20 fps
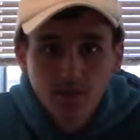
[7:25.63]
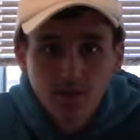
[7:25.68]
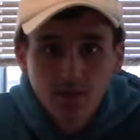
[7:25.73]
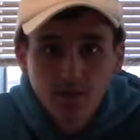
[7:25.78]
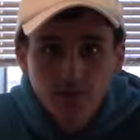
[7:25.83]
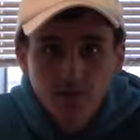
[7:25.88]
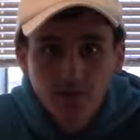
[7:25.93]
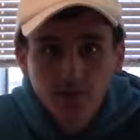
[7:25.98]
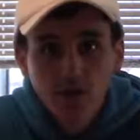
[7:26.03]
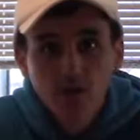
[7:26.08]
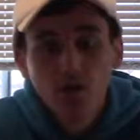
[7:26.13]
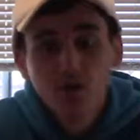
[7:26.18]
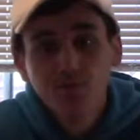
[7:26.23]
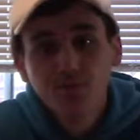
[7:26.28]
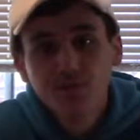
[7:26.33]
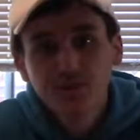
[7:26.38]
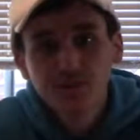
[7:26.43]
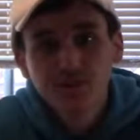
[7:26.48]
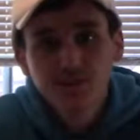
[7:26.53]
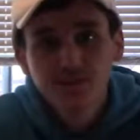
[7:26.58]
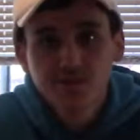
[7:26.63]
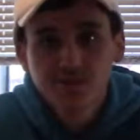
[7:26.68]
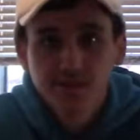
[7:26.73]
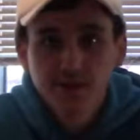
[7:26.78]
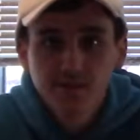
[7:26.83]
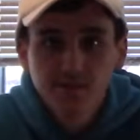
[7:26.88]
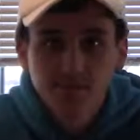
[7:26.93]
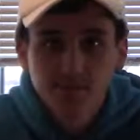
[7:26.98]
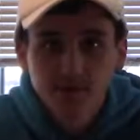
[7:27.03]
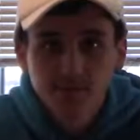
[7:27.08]
So yeah, hopefully these
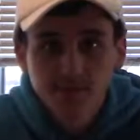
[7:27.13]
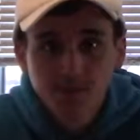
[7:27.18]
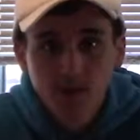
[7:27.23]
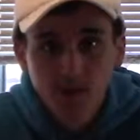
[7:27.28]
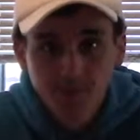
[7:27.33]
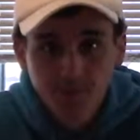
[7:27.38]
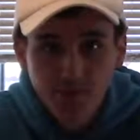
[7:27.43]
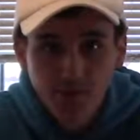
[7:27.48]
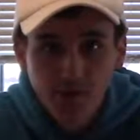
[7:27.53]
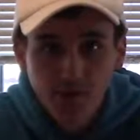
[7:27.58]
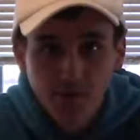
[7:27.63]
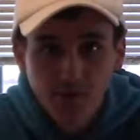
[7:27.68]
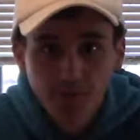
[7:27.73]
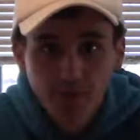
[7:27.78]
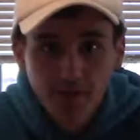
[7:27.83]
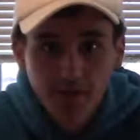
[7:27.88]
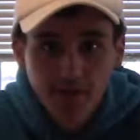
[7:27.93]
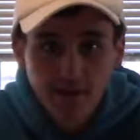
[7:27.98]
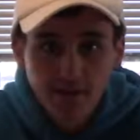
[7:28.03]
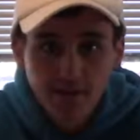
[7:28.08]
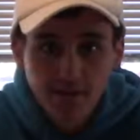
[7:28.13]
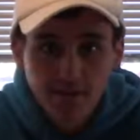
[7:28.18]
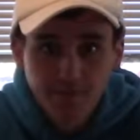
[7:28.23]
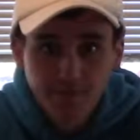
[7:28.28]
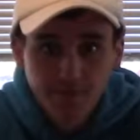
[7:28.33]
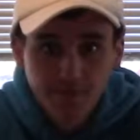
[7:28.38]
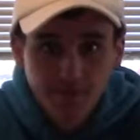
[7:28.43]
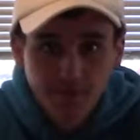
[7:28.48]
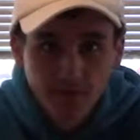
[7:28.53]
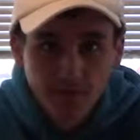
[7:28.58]
5 steps help you out.
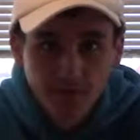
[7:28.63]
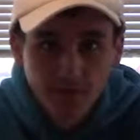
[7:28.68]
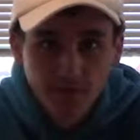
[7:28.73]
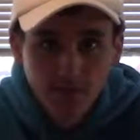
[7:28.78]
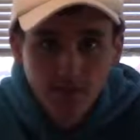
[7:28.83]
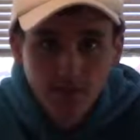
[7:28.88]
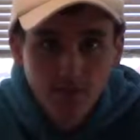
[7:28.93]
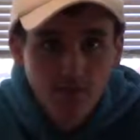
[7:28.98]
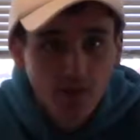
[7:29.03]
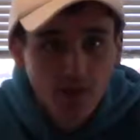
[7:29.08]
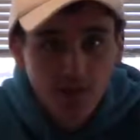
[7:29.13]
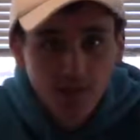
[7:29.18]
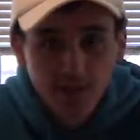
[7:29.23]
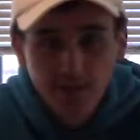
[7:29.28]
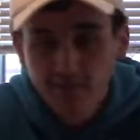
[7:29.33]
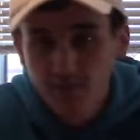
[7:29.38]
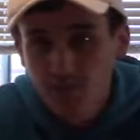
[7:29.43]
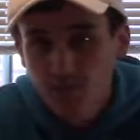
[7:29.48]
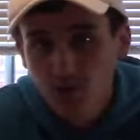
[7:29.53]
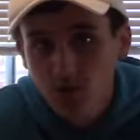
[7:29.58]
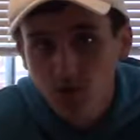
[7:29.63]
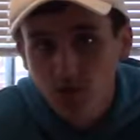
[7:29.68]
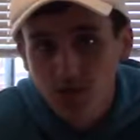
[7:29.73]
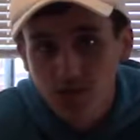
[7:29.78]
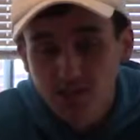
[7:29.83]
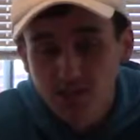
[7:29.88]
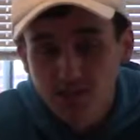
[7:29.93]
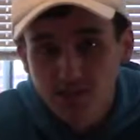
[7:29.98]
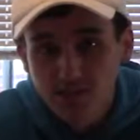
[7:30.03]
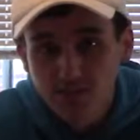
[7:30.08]
If you guys have any more
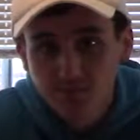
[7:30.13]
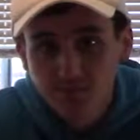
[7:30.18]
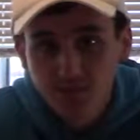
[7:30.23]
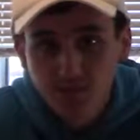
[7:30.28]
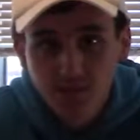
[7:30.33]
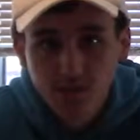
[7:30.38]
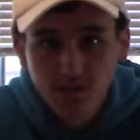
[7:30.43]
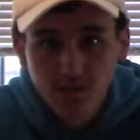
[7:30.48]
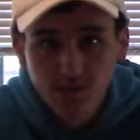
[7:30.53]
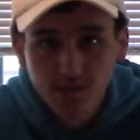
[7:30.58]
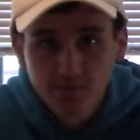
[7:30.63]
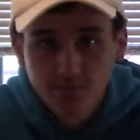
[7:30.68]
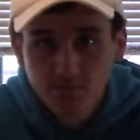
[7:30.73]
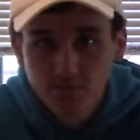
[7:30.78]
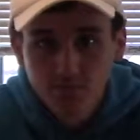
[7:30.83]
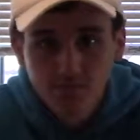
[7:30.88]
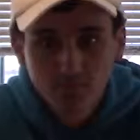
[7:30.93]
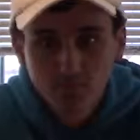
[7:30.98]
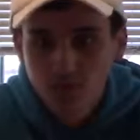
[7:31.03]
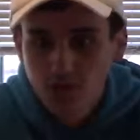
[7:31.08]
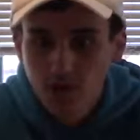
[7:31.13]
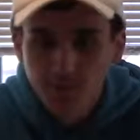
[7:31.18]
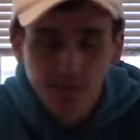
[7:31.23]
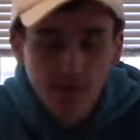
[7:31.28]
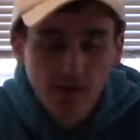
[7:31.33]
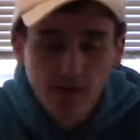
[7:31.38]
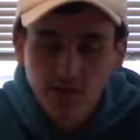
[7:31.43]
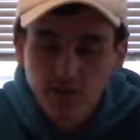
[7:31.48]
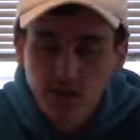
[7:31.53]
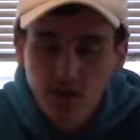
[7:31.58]
questions, please drop
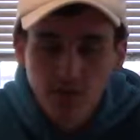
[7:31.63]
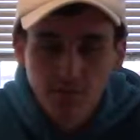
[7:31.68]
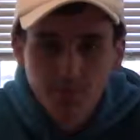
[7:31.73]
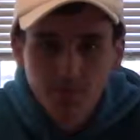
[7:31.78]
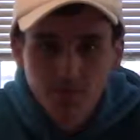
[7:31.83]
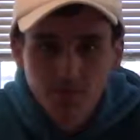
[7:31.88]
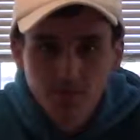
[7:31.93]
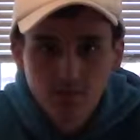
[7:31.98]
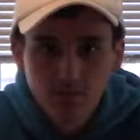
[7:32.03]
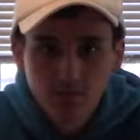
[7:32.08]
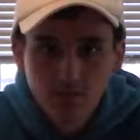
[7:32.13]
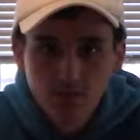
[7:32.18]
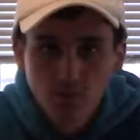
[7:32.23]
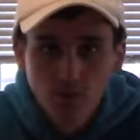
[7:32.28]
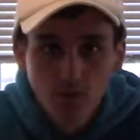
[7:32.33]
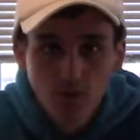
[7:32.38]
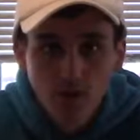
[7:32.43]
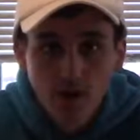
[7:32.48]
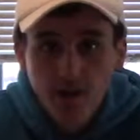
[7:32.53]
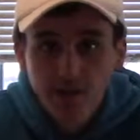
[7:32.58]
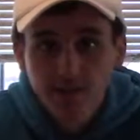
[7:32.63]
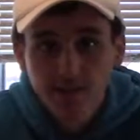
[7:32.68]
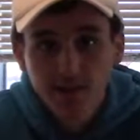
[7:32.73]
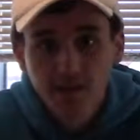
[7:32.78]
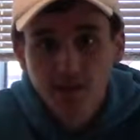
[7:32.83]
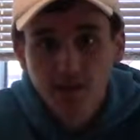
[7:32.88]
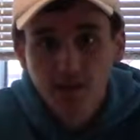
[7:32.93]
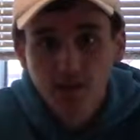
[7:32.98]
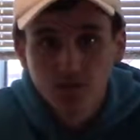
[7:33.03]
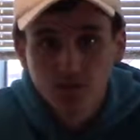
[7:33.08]
down a comment or
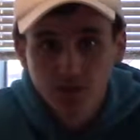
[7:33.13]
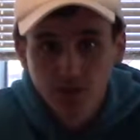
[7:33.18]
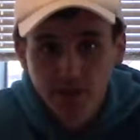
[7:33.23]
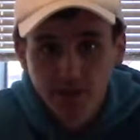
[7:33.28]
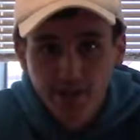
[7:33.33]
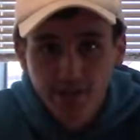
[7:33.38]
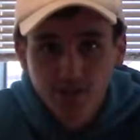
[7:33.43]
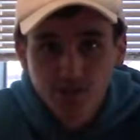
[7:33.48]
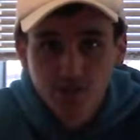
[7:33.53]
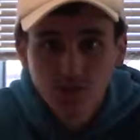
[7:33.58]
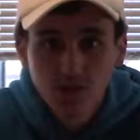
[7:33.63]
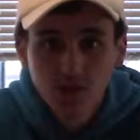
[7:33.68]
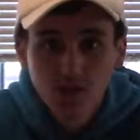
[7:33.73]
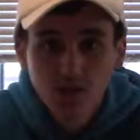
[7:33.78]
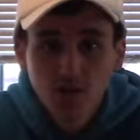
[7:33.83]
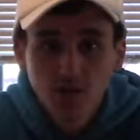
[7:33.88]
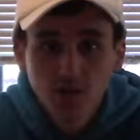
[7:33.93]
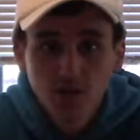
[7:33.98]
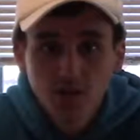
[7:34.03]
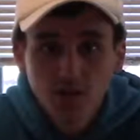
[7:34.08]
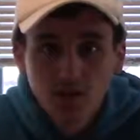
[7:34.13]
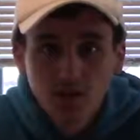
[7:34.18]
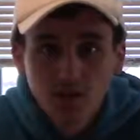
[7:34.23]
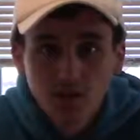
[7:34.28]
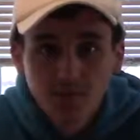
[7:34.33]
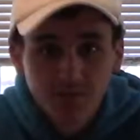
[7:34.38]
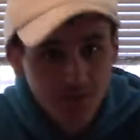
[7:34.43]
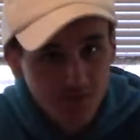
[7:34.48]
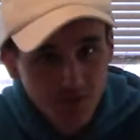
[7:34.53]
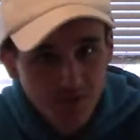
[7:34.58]
anything. I'll try to answer
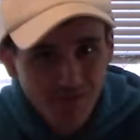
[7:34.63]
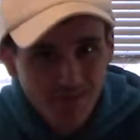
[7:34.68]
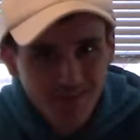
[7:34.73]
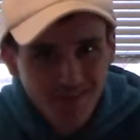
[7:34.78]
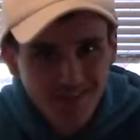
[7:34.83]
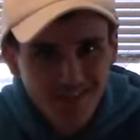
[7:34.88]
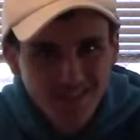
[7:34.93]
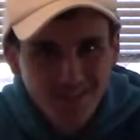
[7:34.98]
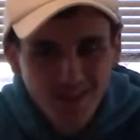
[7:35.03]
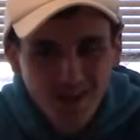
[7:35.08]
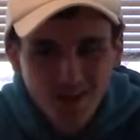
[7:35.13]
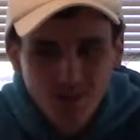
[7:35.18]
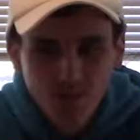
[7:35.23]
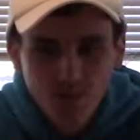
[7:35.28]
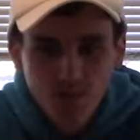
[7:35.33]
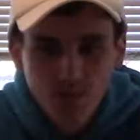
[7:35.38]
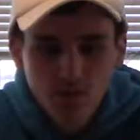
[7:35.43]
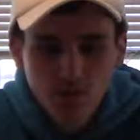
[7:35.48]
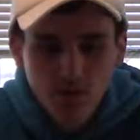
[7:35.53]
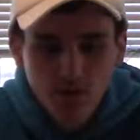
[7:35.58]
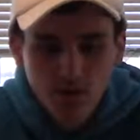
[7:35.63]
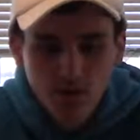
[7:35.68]
as truthfully as possible.